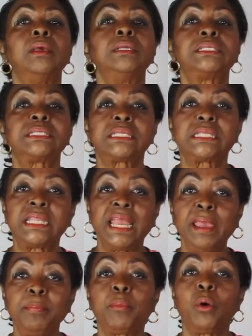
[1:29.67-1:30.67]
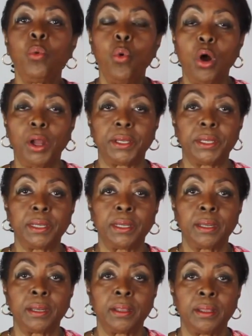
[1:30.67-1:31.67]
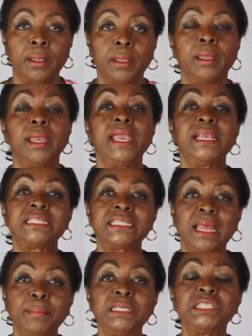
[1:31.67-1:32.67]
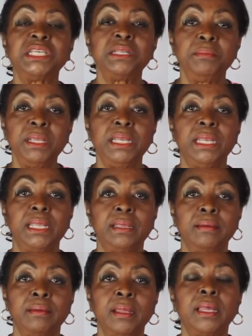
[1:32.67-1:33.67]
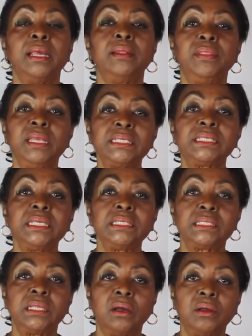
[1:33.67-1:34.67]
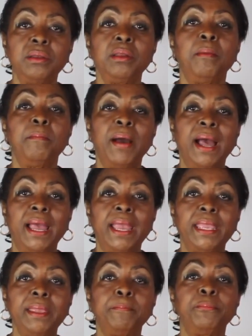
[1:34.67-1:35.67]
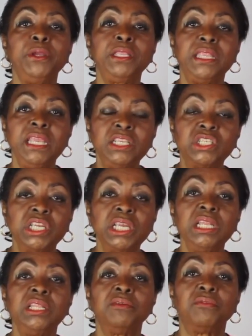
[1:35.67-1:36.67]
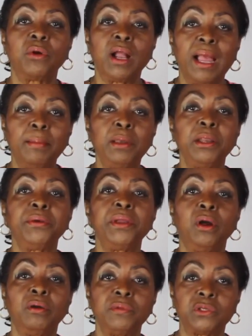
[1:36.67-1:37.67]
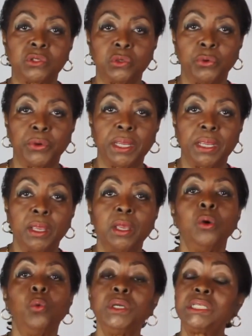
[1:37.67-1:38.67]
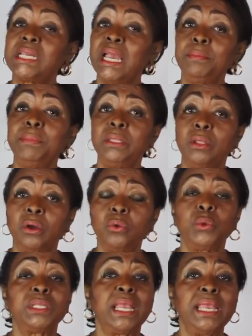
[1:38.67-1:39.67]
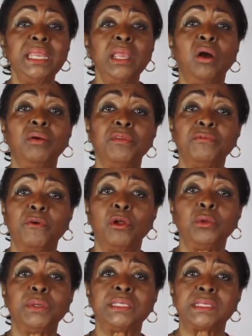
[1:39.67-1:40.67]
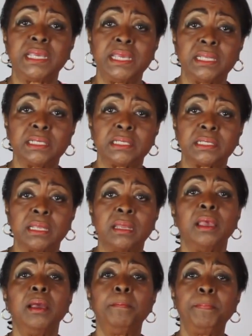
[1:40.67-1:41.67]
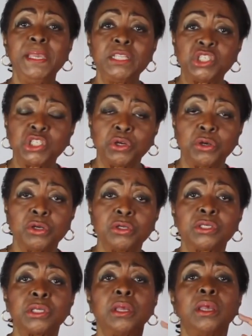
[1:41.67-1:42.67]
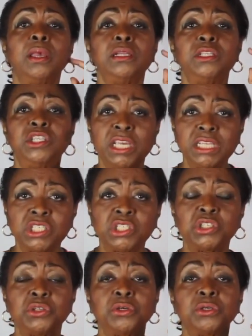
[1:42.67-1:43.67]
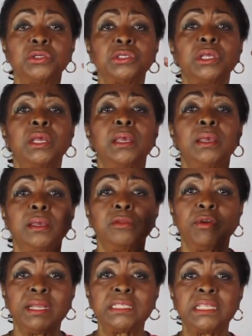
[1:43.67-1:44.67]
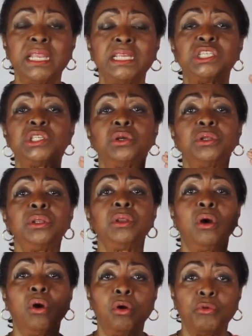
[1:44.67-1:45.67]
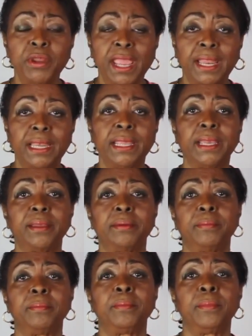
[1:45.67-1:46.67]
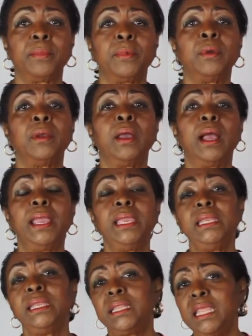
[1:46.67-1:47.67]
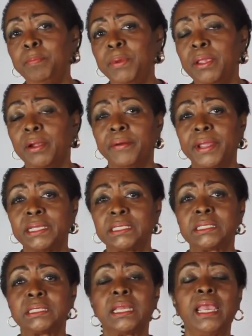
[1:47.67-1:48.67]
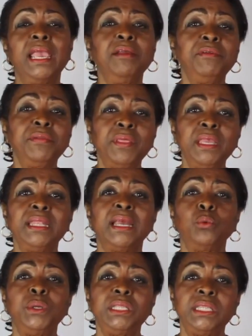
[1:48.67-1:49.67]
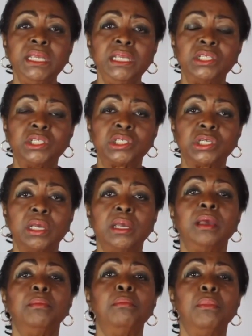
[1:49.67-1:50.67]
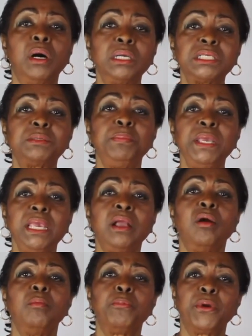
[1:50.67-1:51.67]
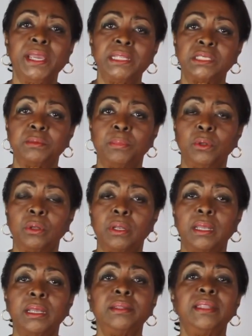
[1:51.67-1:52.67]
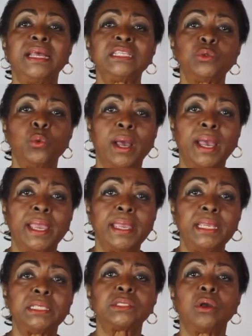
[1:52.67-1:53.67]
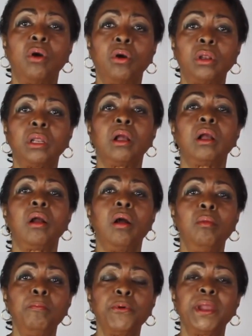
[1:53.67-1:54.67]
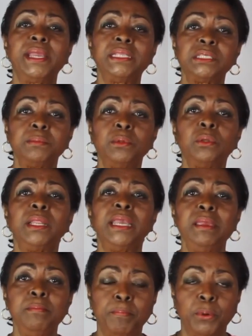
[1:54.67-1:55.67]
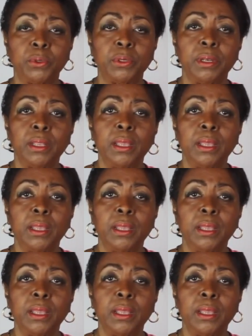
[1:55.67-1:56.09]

Step 1, establishing meaning. This is done by pre-teaching the vocabulary of the story, which can be done with any of the following skills: pictures, gestures, translation, or realia. In TPRS, everything that we teach must be comprehensible. That's why it's called comprehensible input.